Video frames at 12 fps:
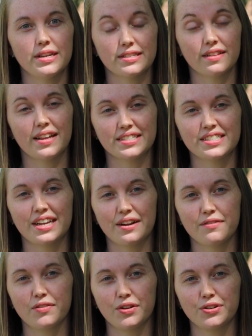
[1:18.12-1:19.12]
is a lesson that
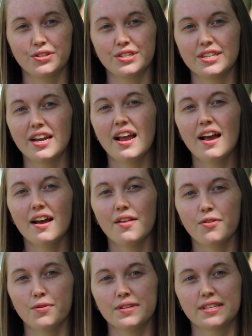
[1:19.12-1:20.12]
I've learned
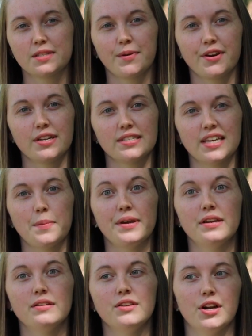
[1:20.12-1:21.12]
through this experience, I
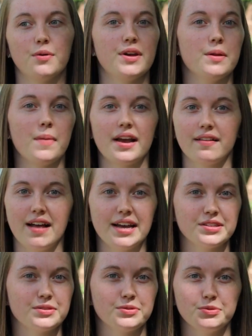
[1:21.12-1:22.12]
mean, you know, in my
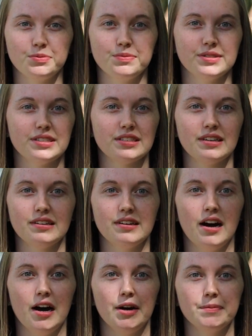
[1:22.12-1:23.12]
classrooms,
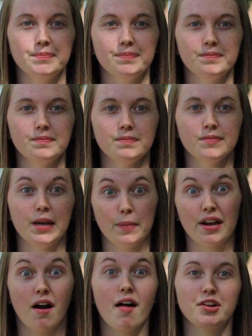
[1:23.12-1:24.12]
um, like
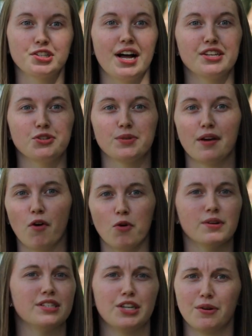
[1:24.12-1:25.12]
my college classrooms, I've
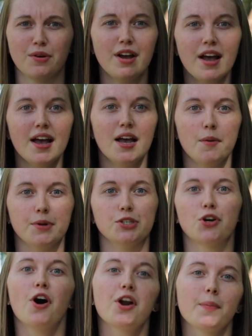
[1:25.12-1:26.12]
always, you know,
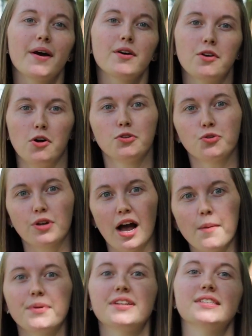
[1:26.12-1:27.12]
been taught about cultural
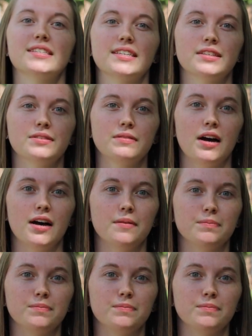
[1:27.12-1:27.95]
competence and um,